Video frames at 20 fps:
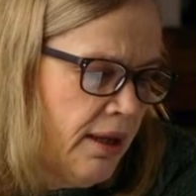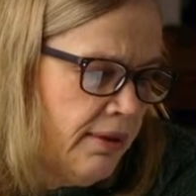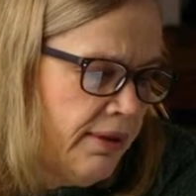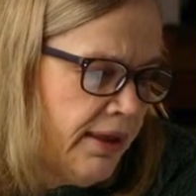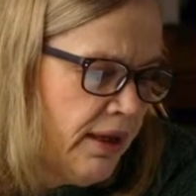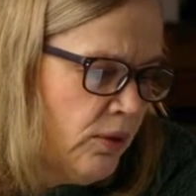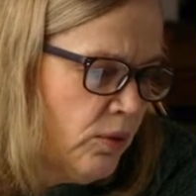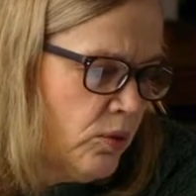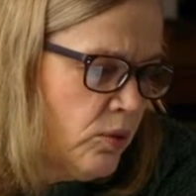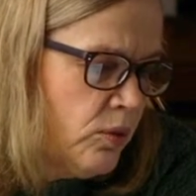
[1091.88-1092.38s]

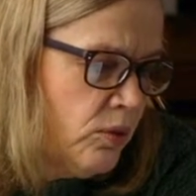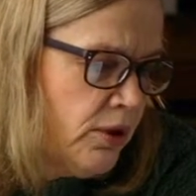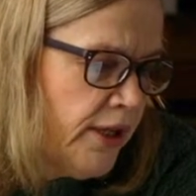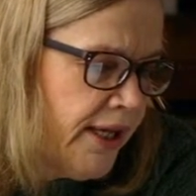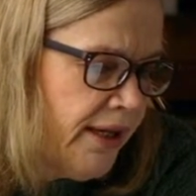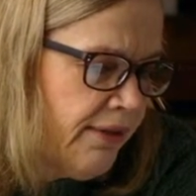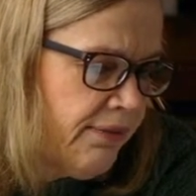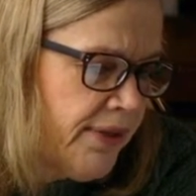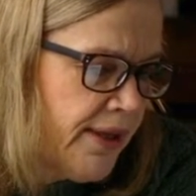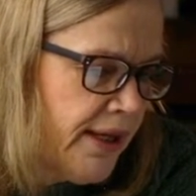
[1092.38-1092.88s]
They all
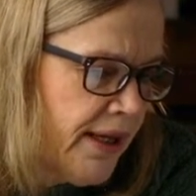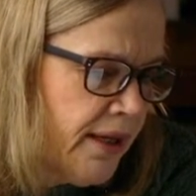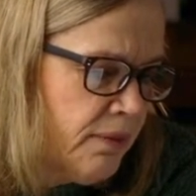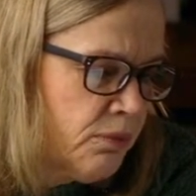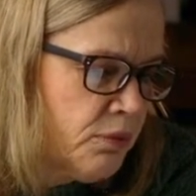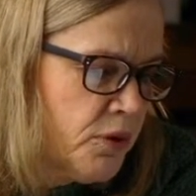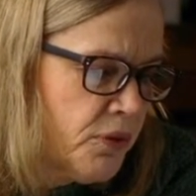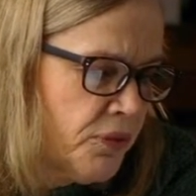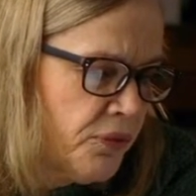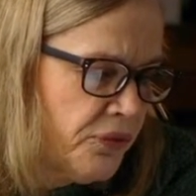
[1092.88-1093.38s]
have the
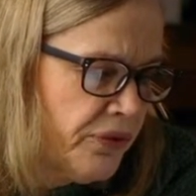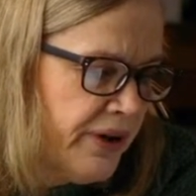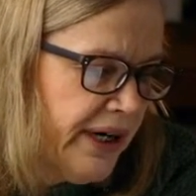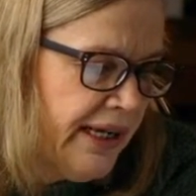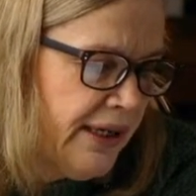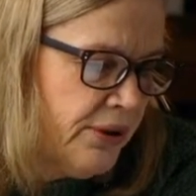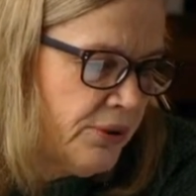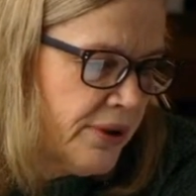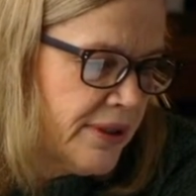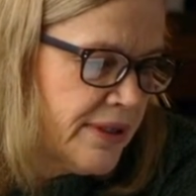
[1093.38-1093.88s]
humble
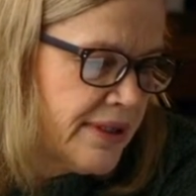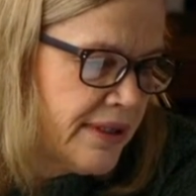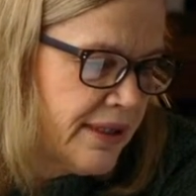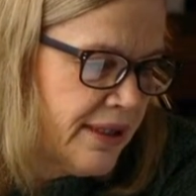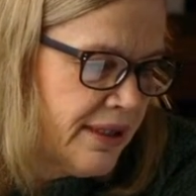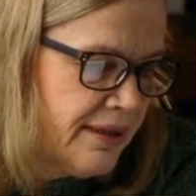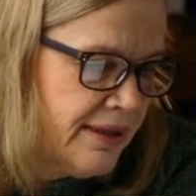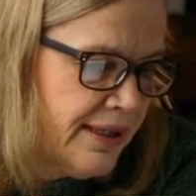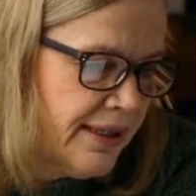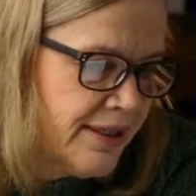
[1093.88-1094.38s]
fragrance
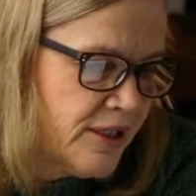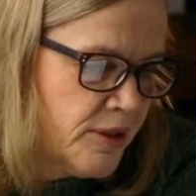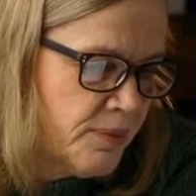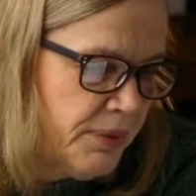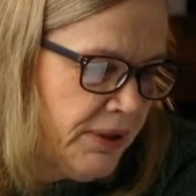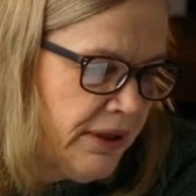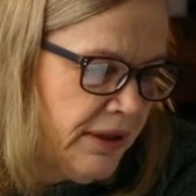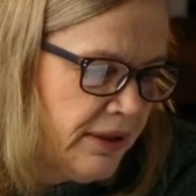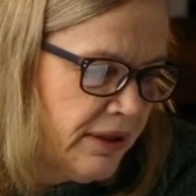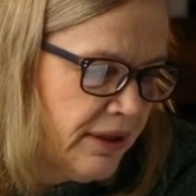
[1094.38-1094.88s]
in their
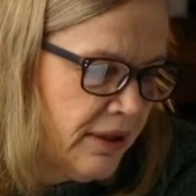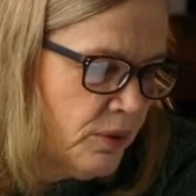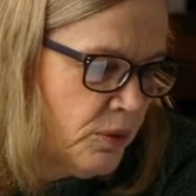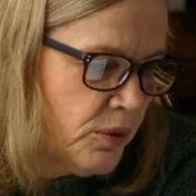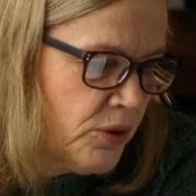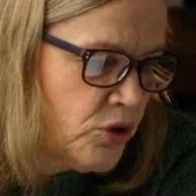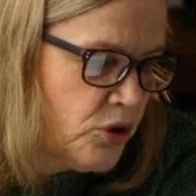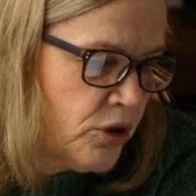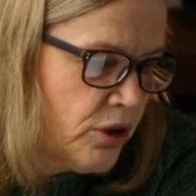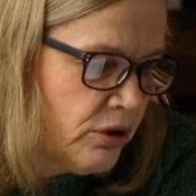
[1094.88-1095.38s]
speaking,
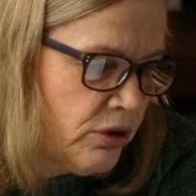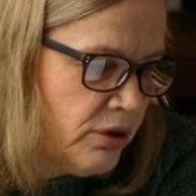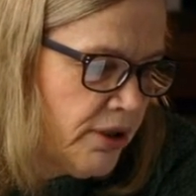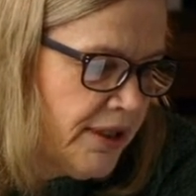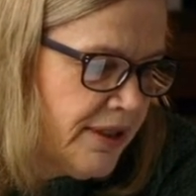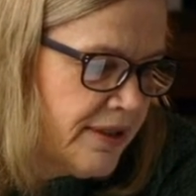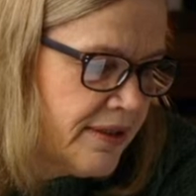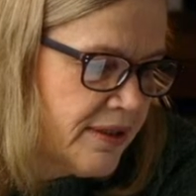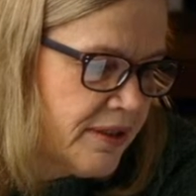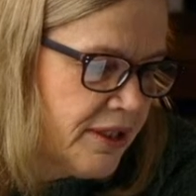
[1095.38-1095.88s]
which
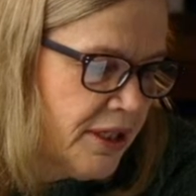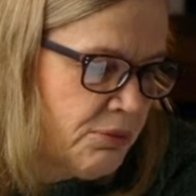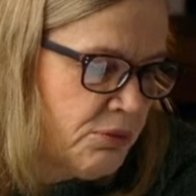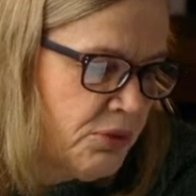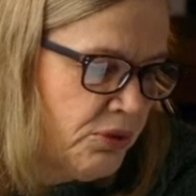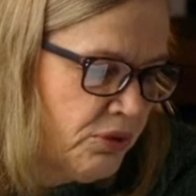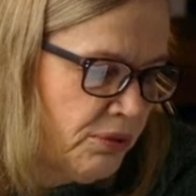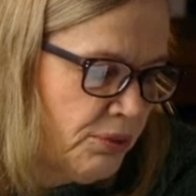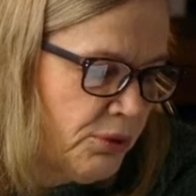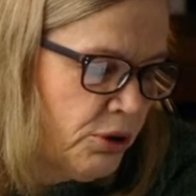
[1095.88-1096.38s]
only stems
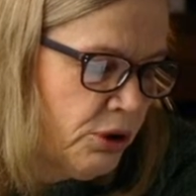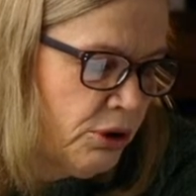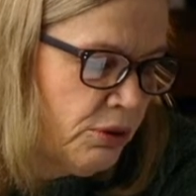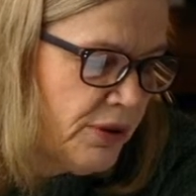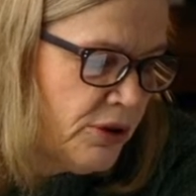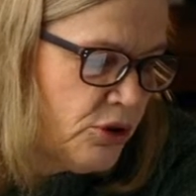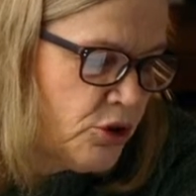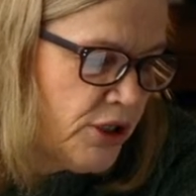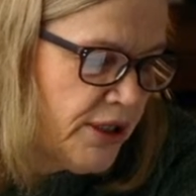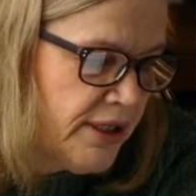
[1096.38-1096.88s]
from
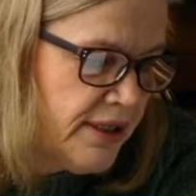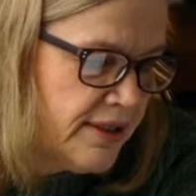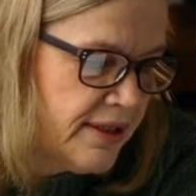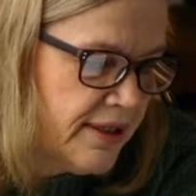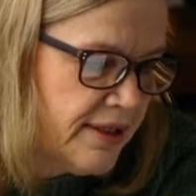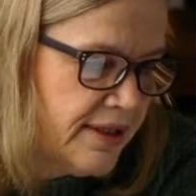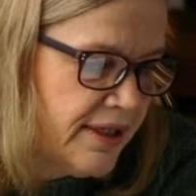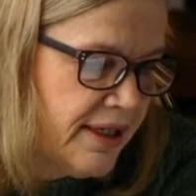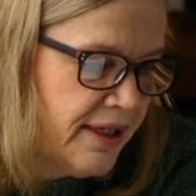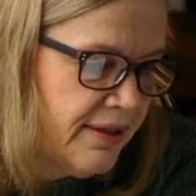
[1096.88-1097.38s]
knowing
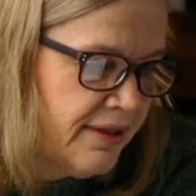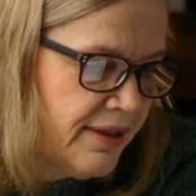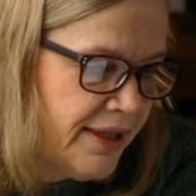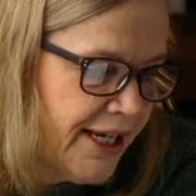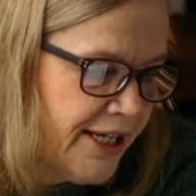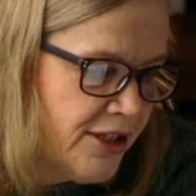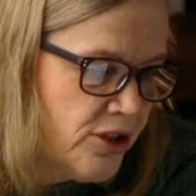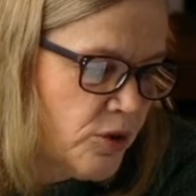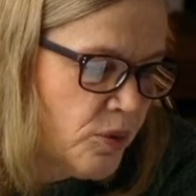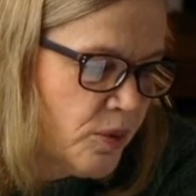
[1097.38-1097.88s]
Jesus, and
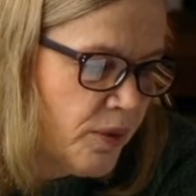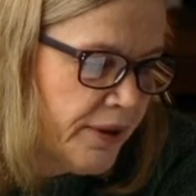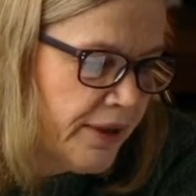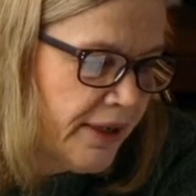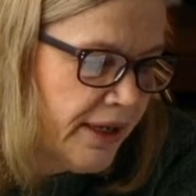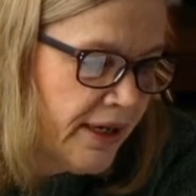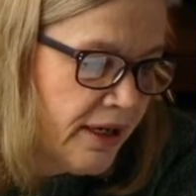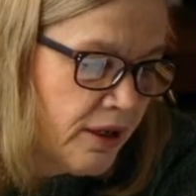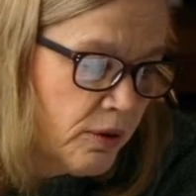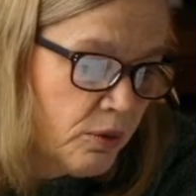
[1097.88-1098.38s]
that's
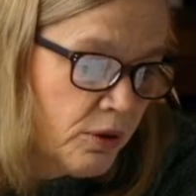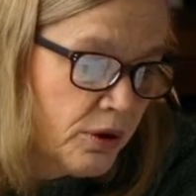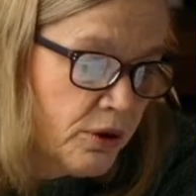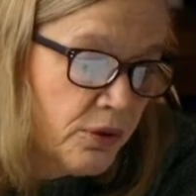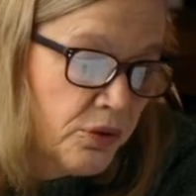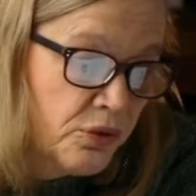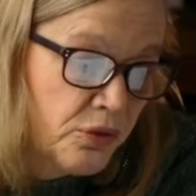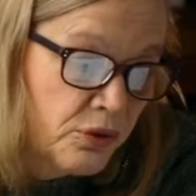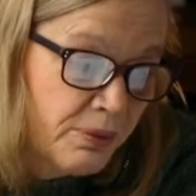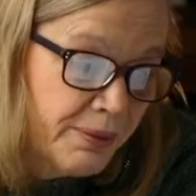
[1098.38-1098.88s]
what I
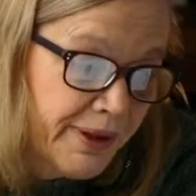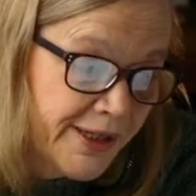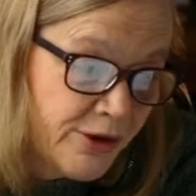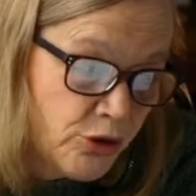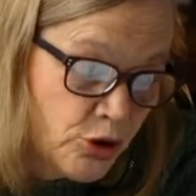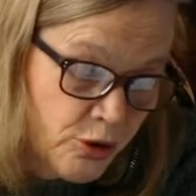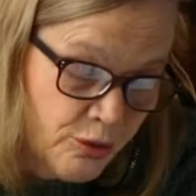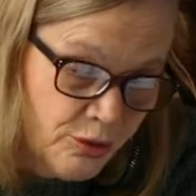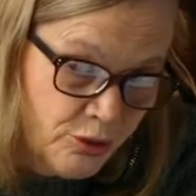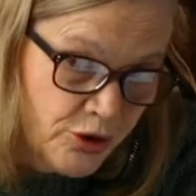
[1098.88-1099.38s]
want for my
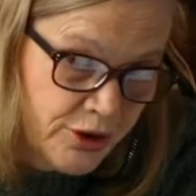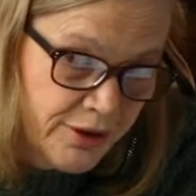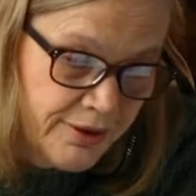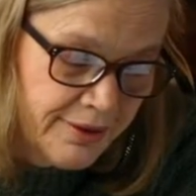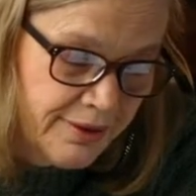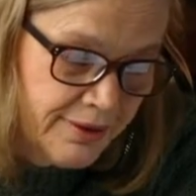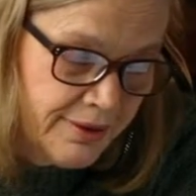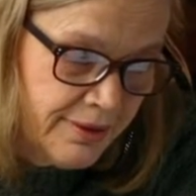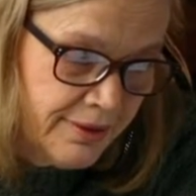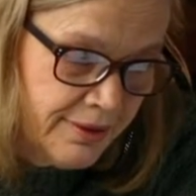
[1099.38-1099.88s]

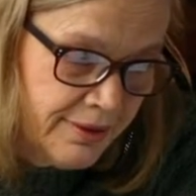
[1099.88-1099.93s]
children.